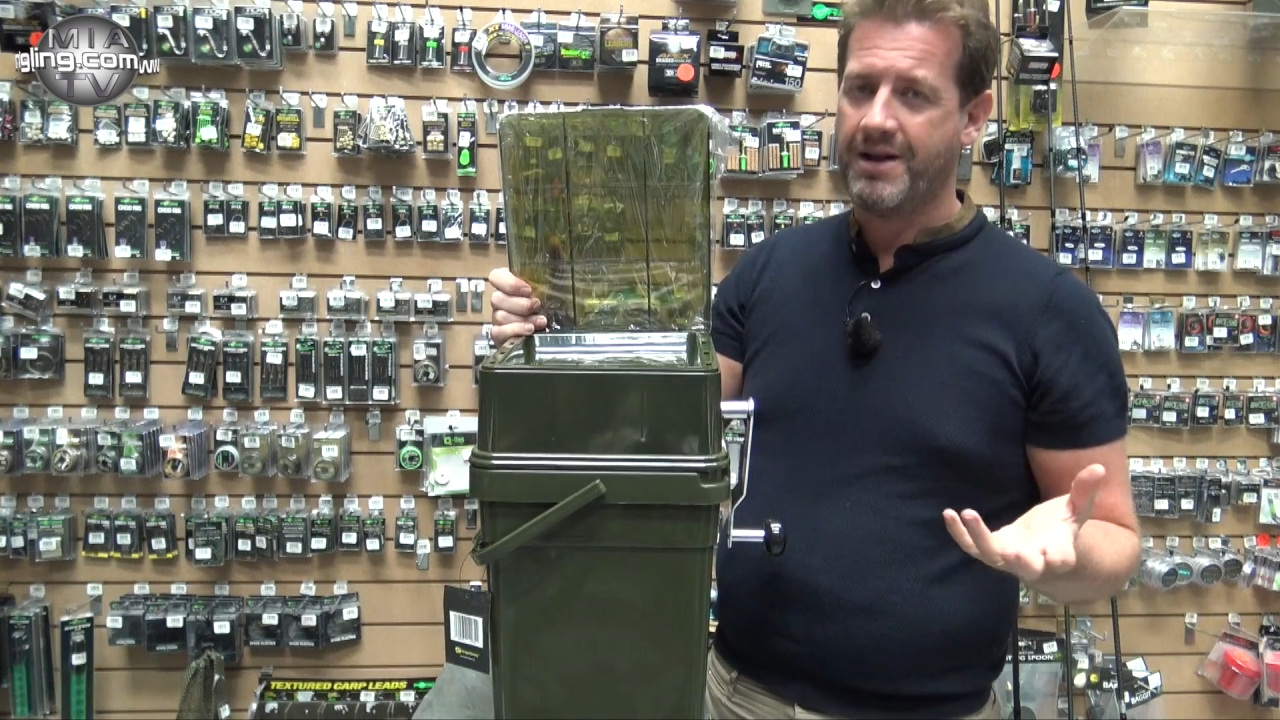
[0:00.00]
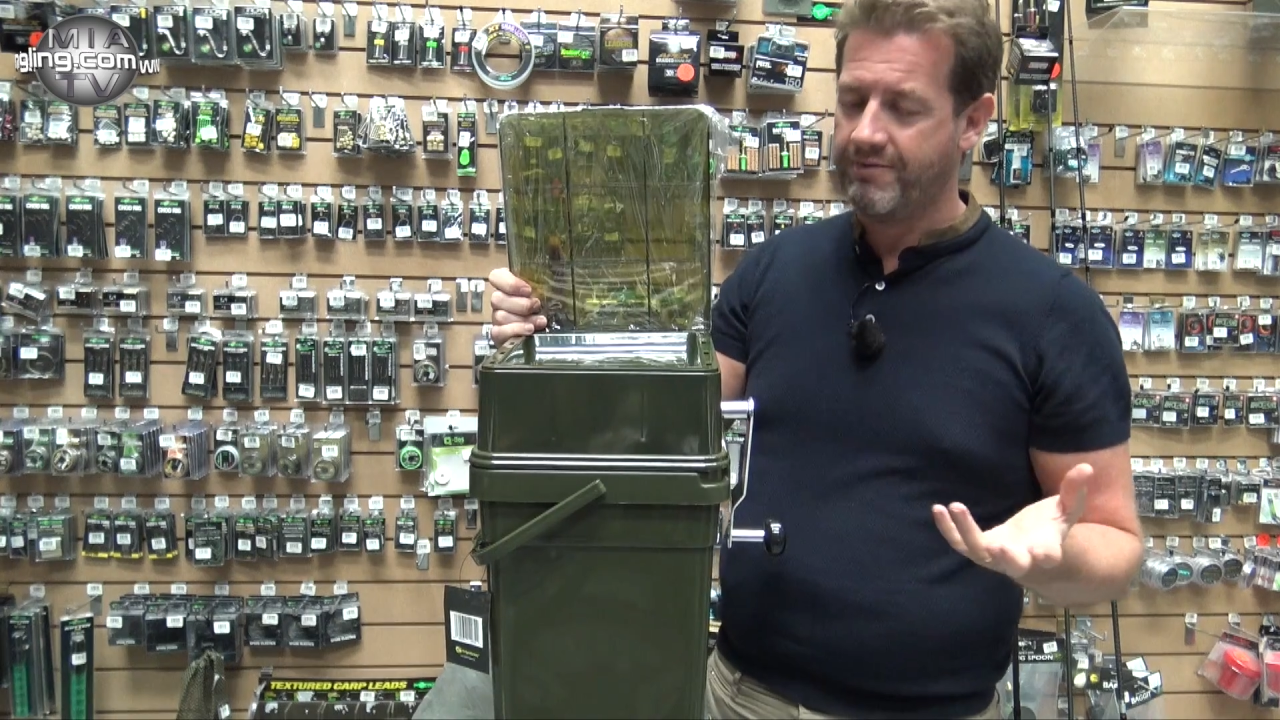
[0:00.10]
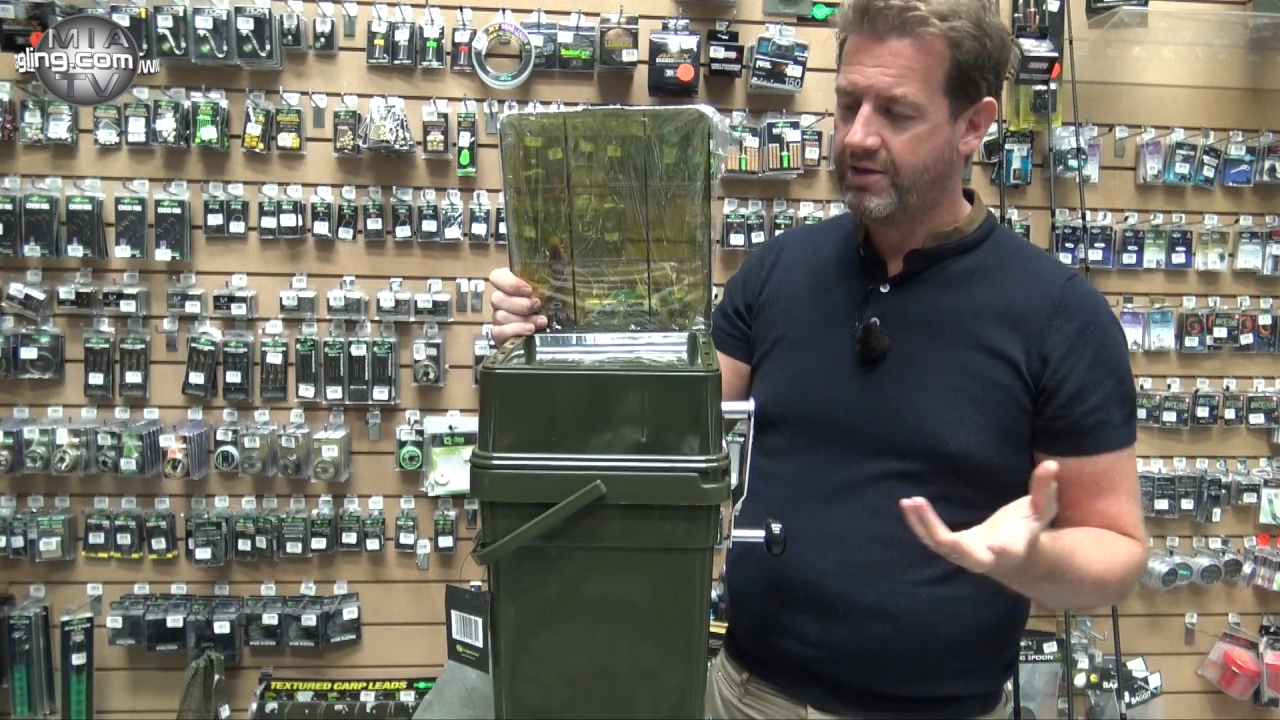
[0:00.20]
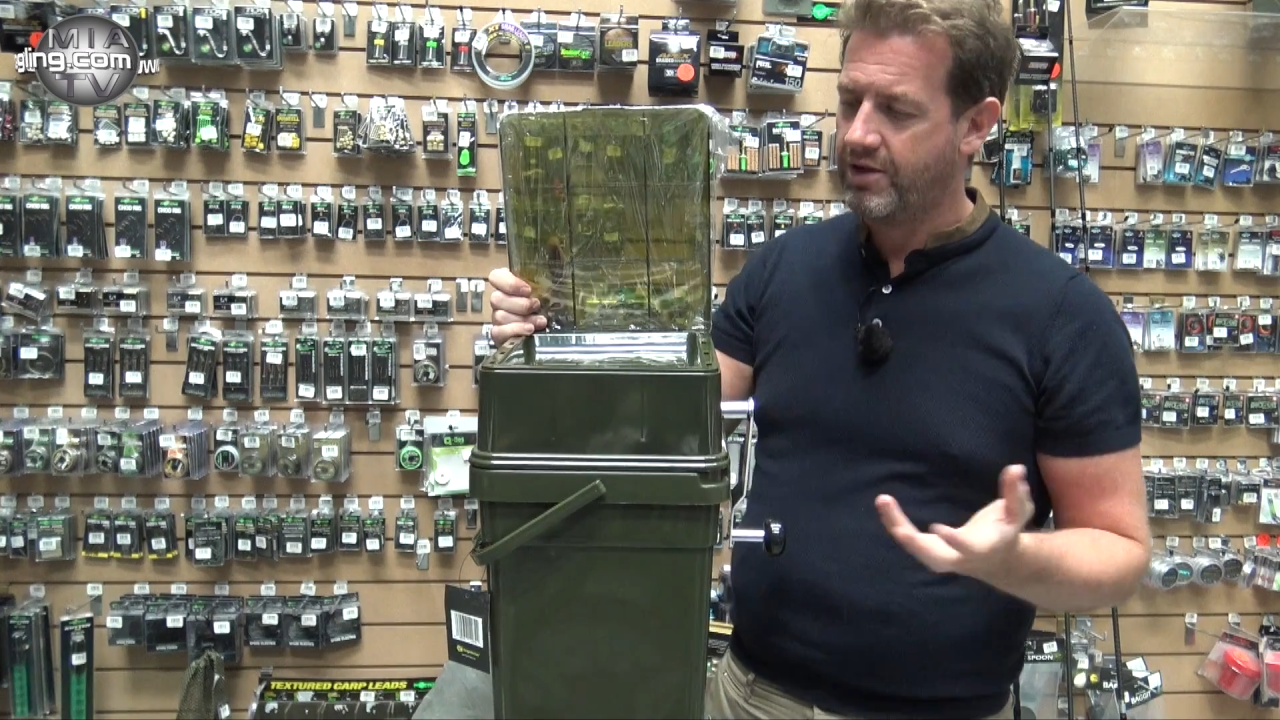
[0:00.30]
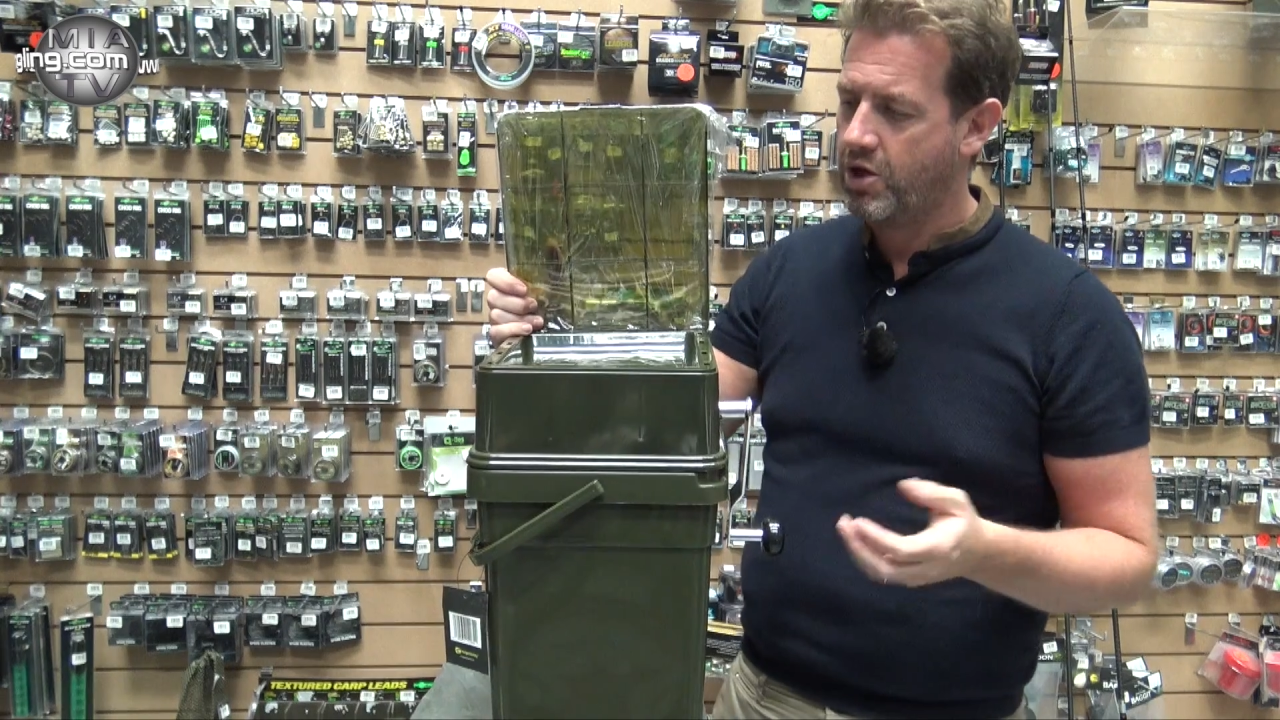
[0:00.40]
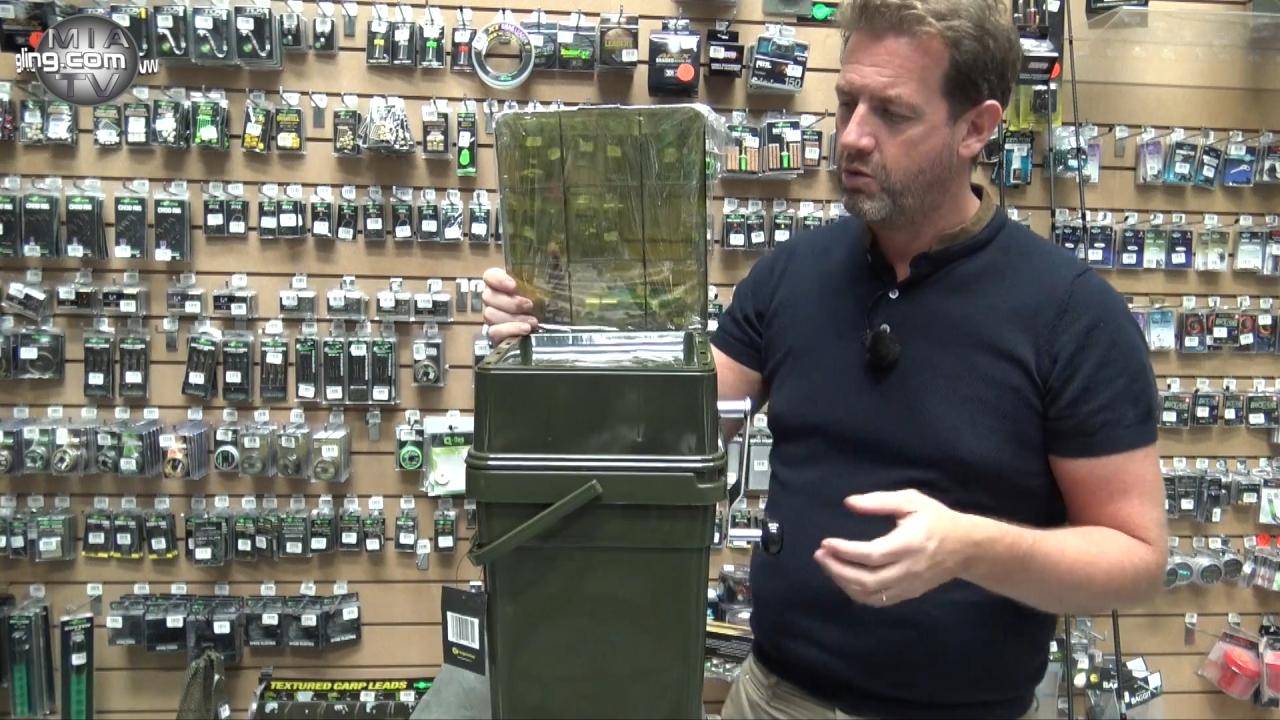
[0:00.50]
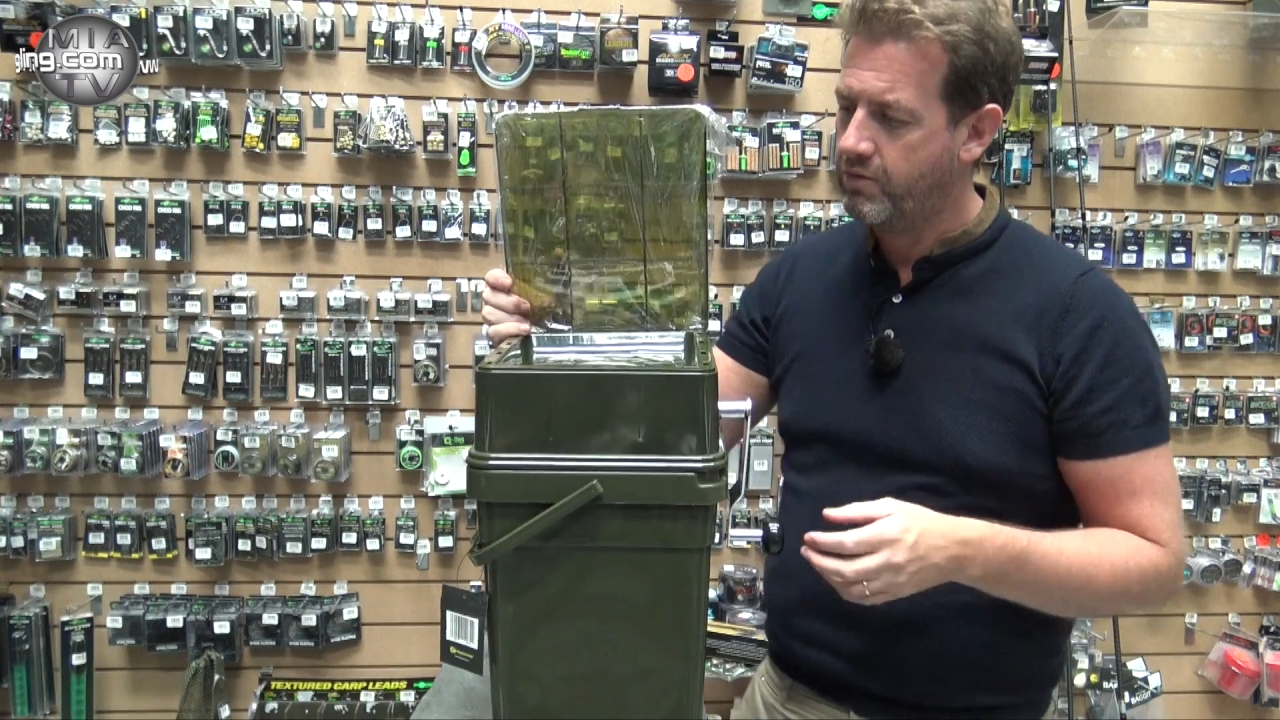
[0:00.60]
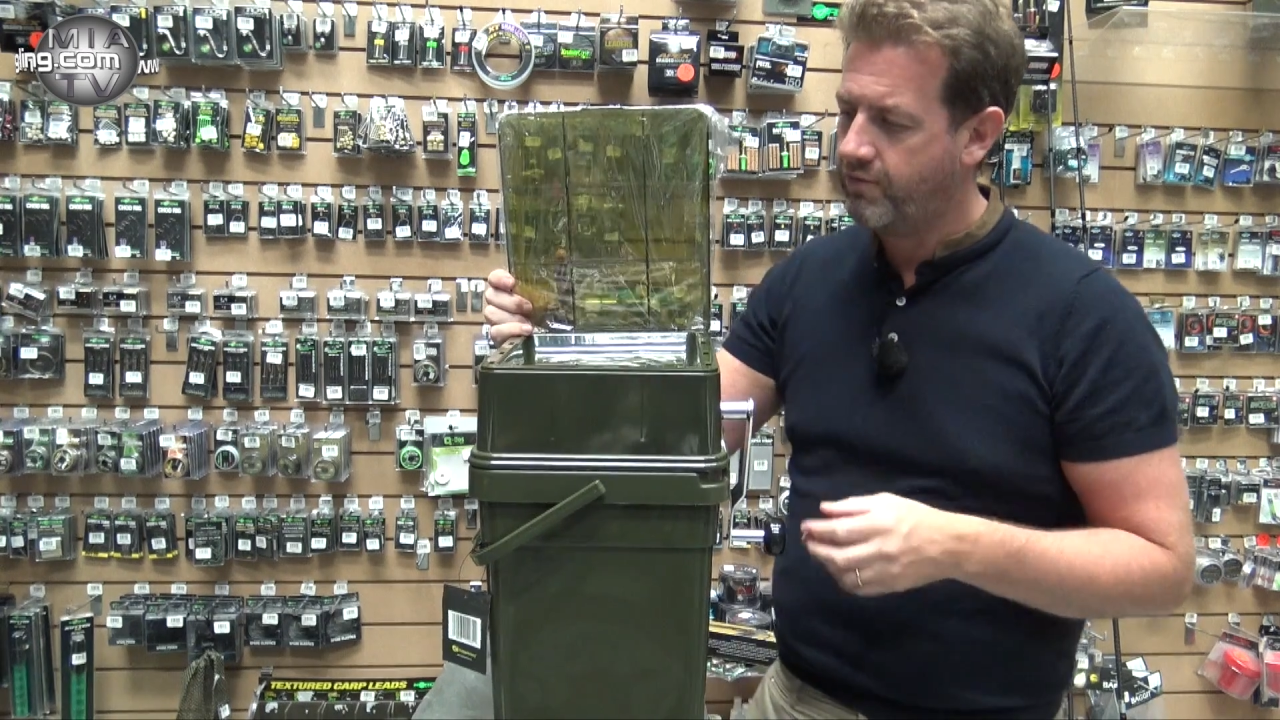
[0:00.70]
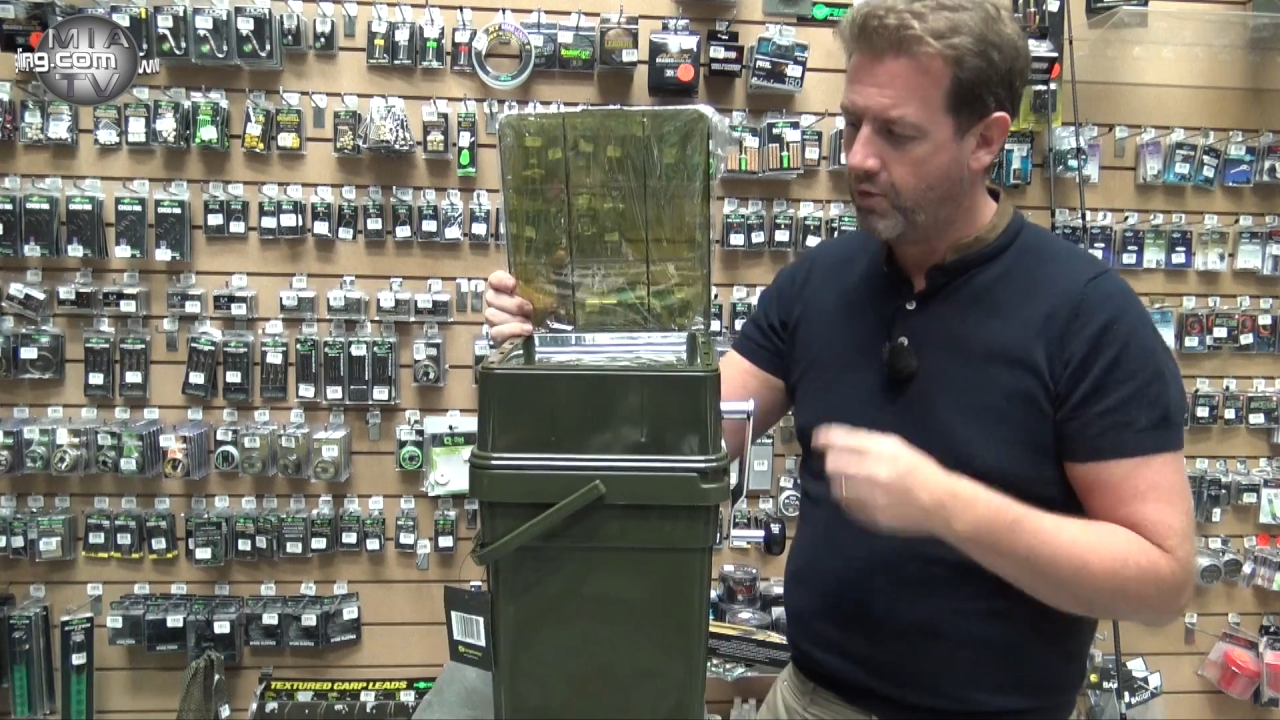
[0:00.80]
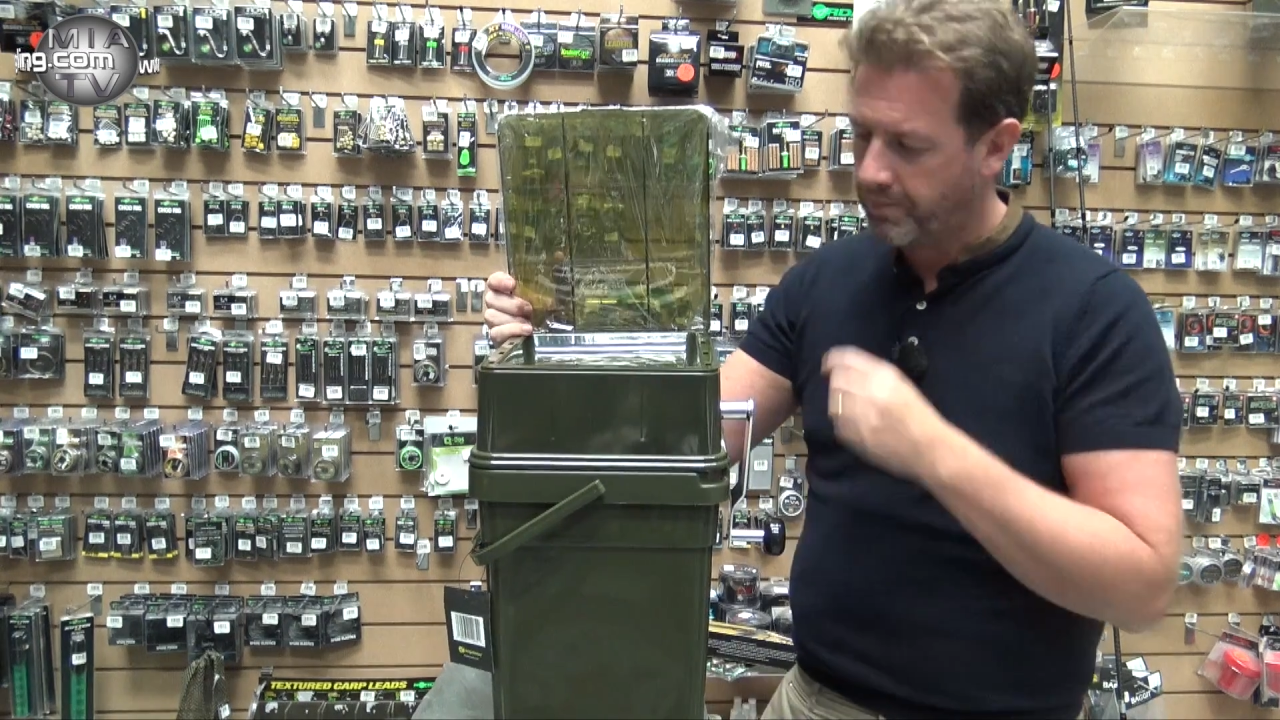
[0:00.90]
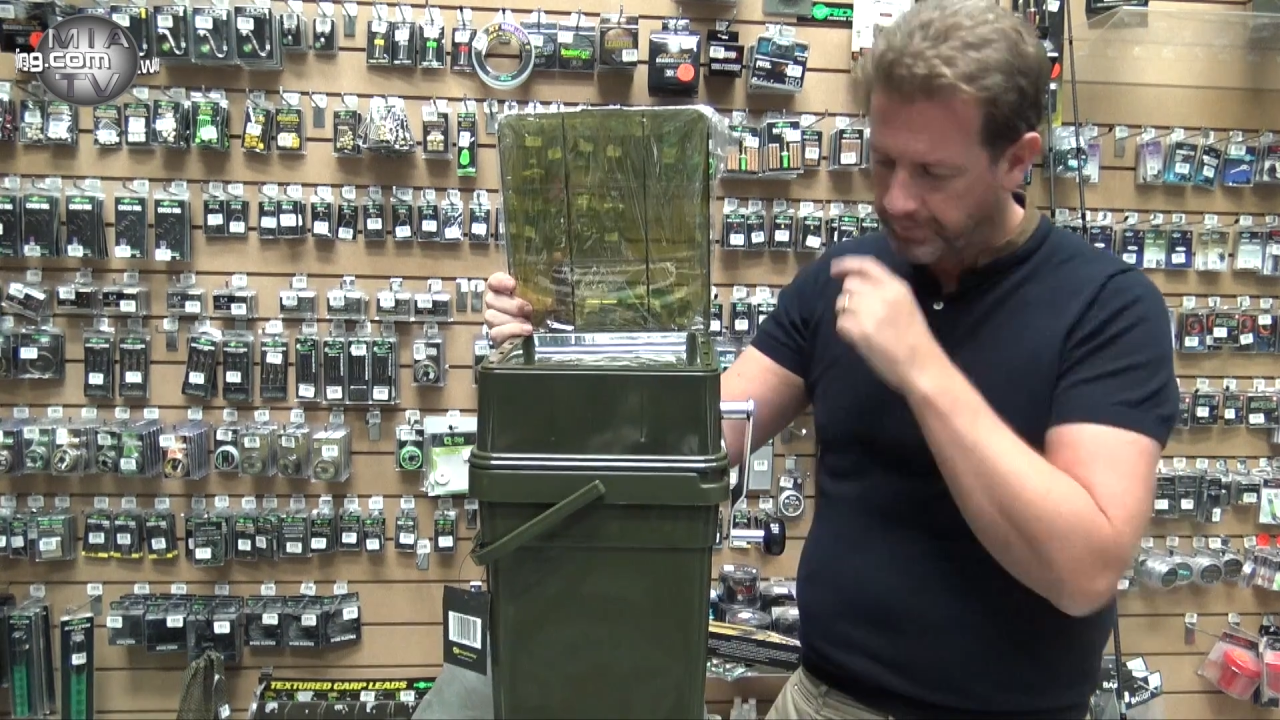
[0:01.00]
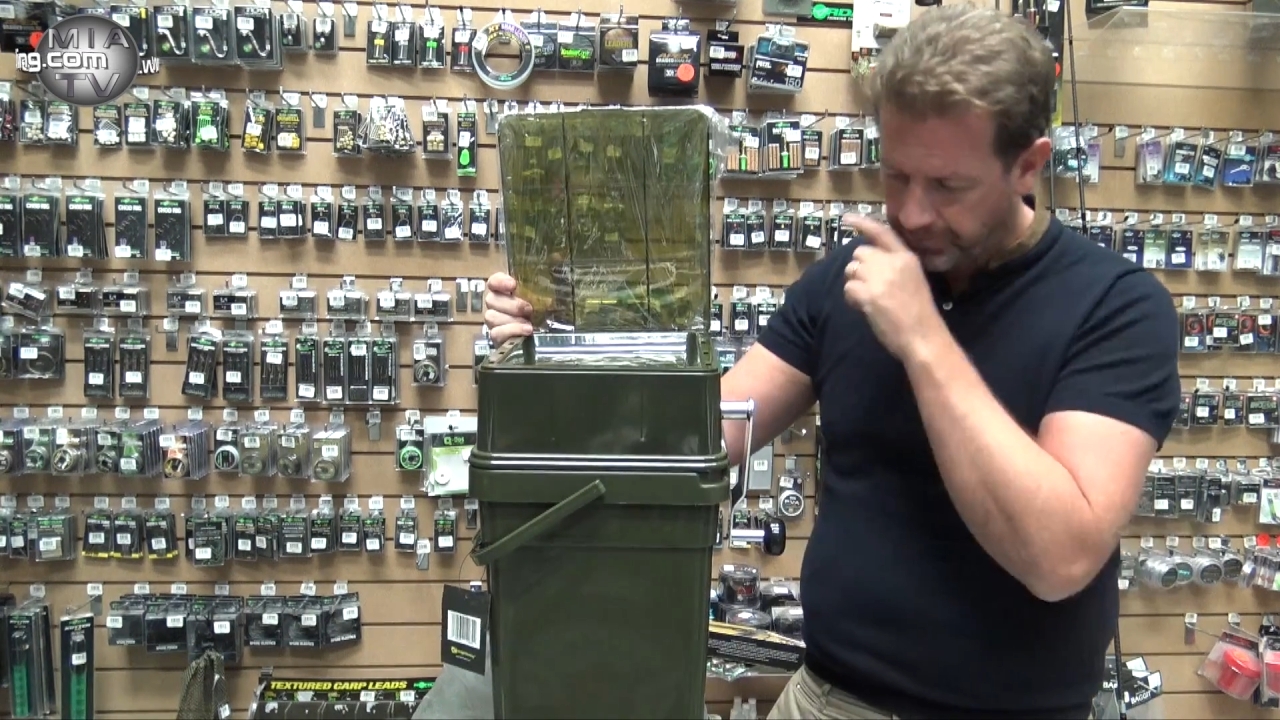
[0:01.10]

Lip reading: everything uniform.